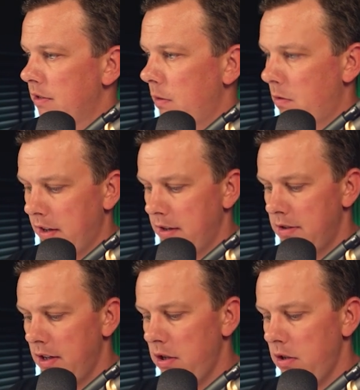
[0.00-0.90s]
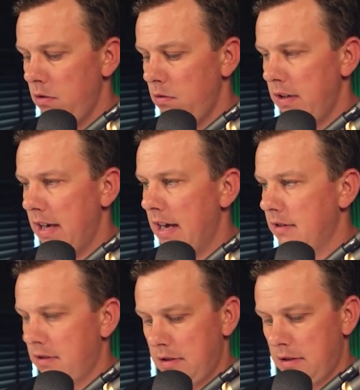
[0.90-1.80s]
Do I want to continue?
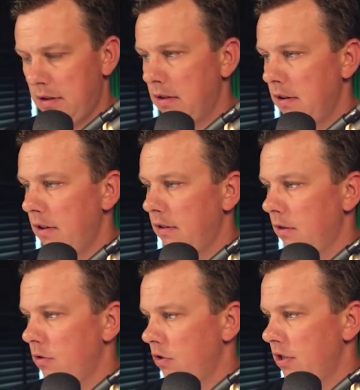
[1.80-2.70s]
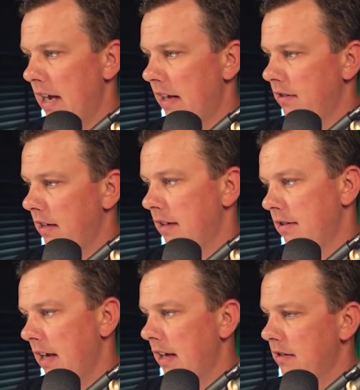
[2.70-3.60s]
Yes. So just yes,
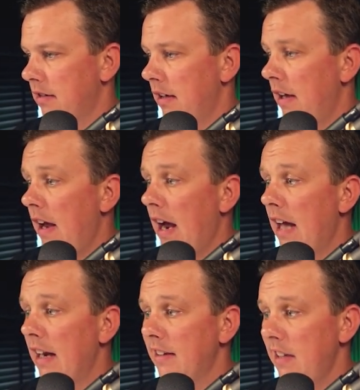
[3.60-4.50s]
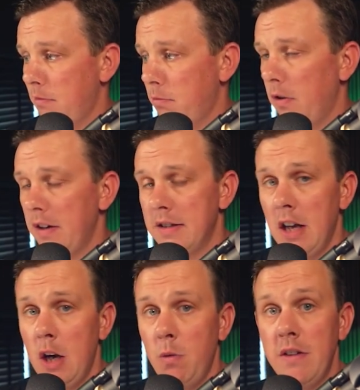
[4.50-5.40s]
yes, yes. And at this point,
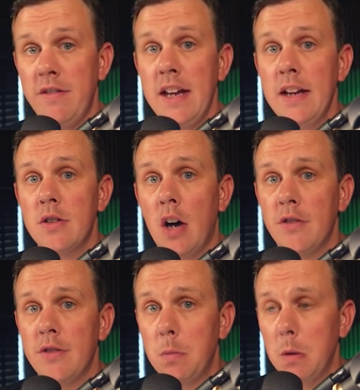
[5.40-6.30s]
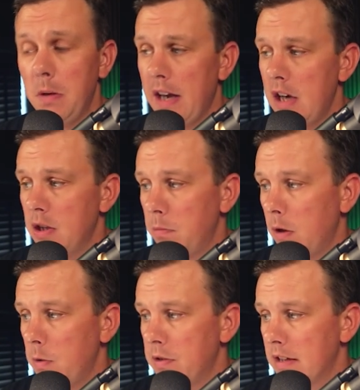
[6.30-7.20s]
we've kicked off the publication
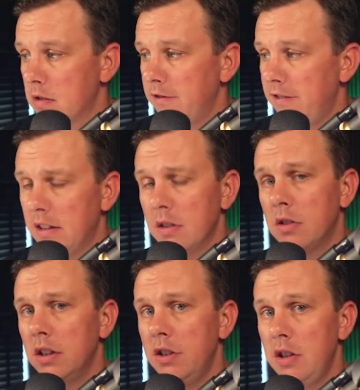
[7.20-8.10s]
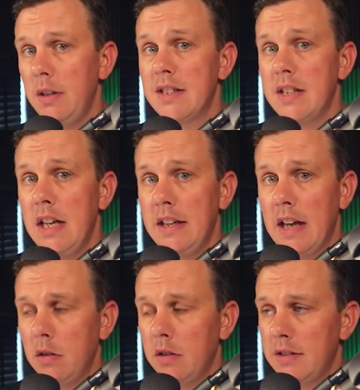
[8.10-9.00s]
process. So VIKTOR is going to do its thing
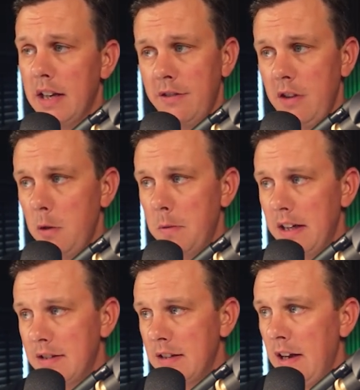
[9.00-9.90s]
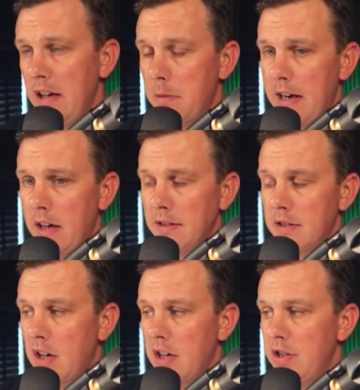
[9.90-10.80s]
now. It could take a few minutes, depending on the
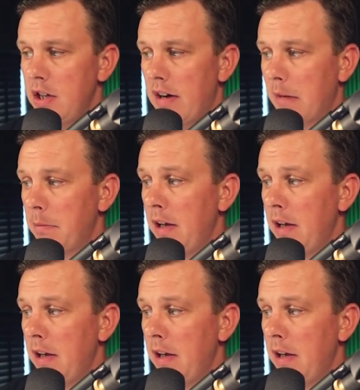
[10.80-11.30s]
size of your app.